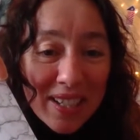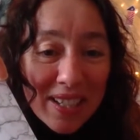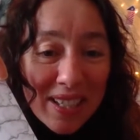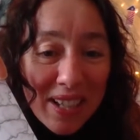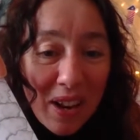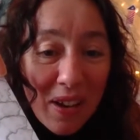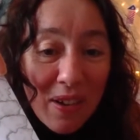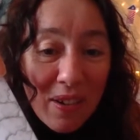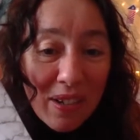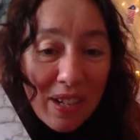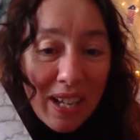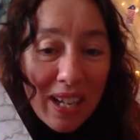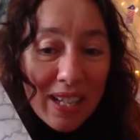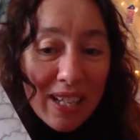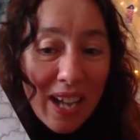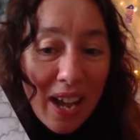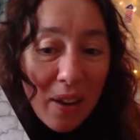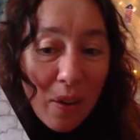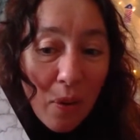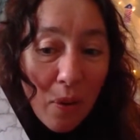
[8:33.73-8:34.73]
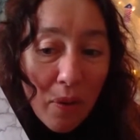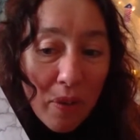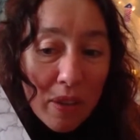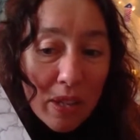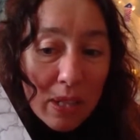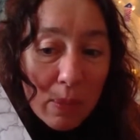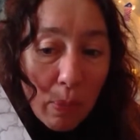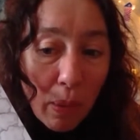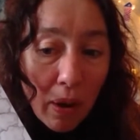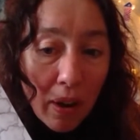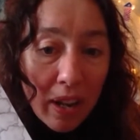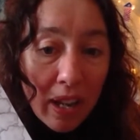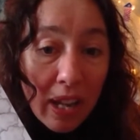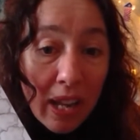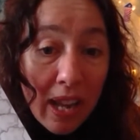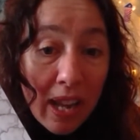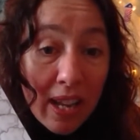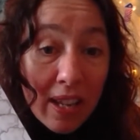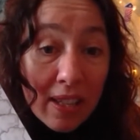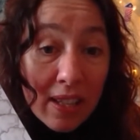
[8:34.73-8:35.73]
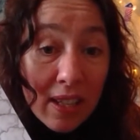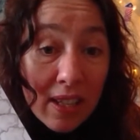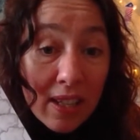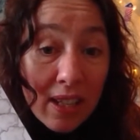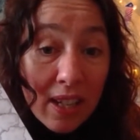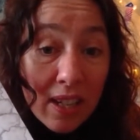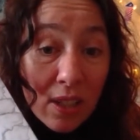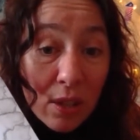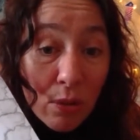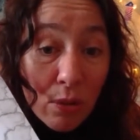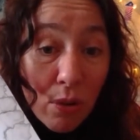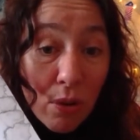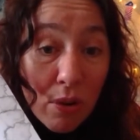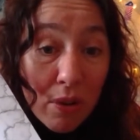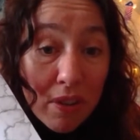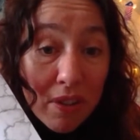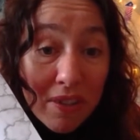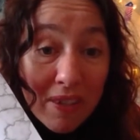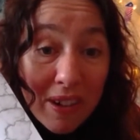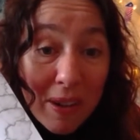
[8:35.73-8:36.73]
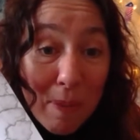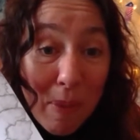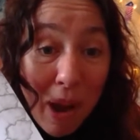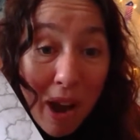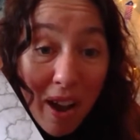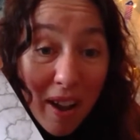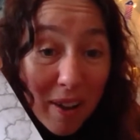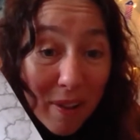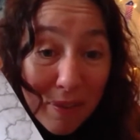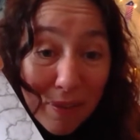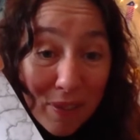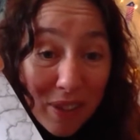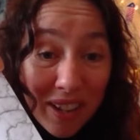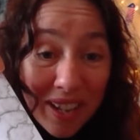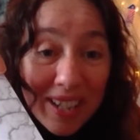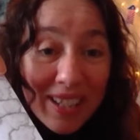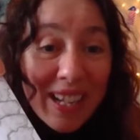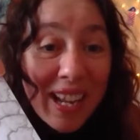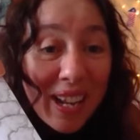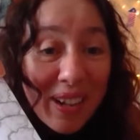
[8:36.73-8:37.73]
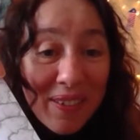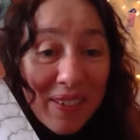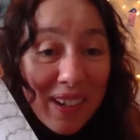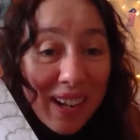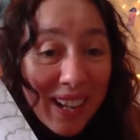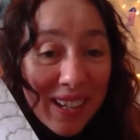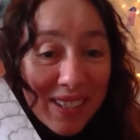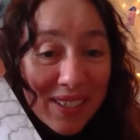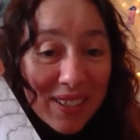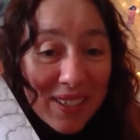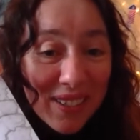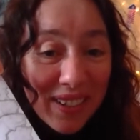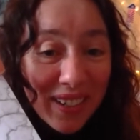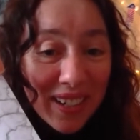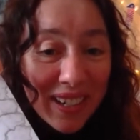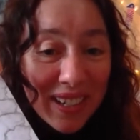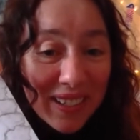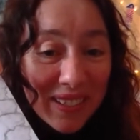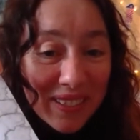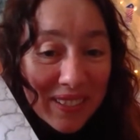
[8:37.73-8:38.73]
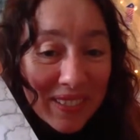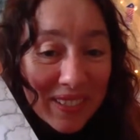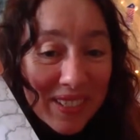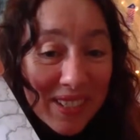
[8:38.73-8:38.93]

So looking down on the spike, it is this extraordinary, perfect equilateral triangle.